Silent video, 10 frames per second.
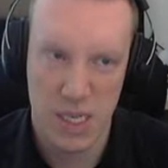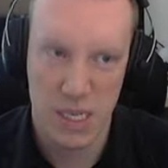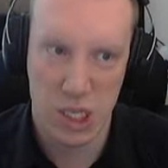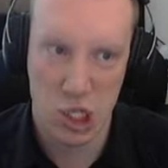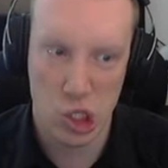
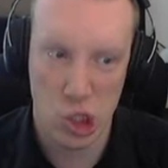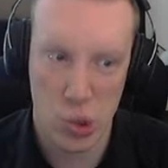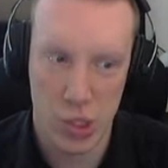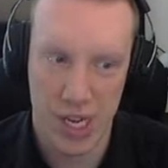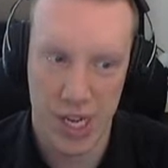Oh,
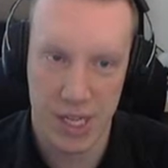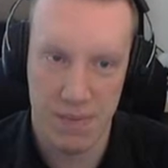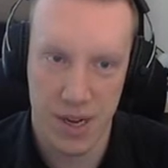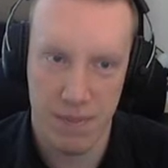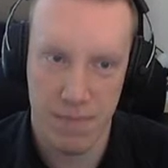this
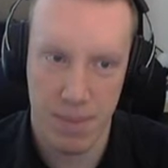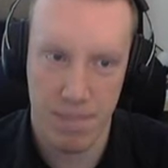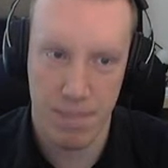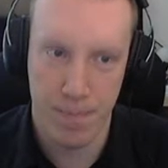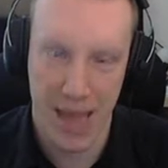might be
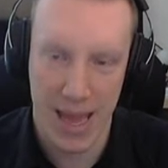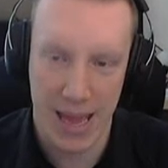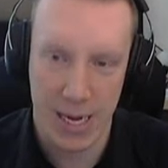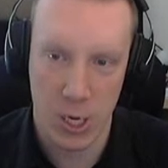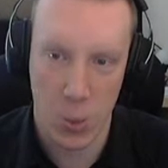
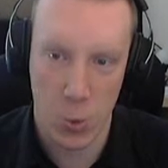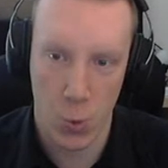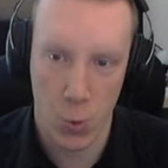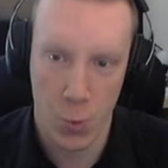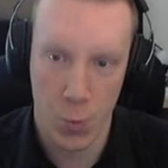bad though.
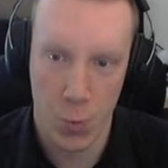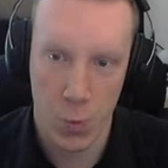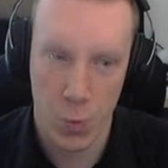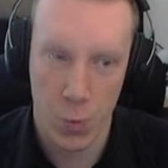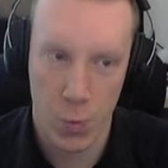
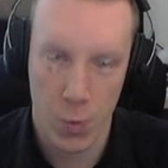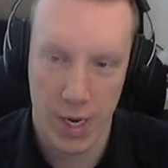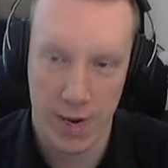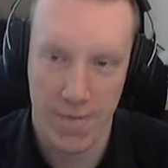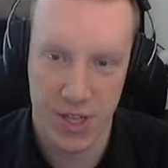
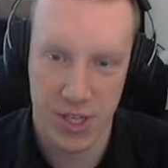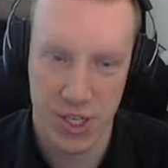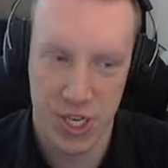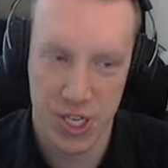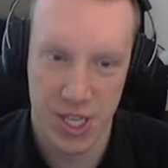That
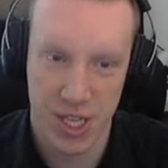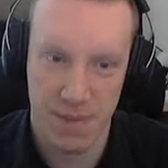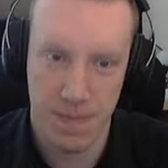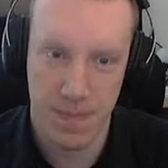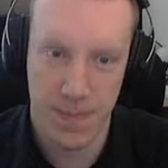Thundershock does
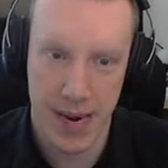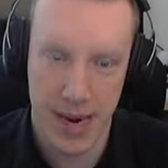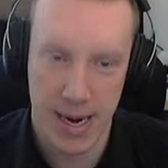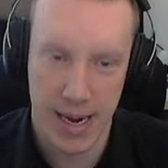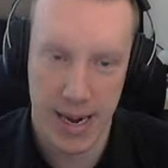
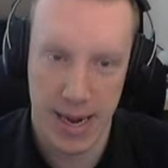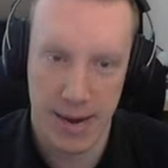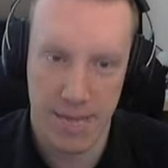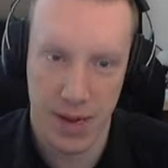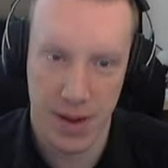barely
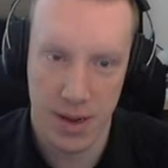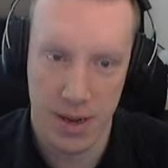anything.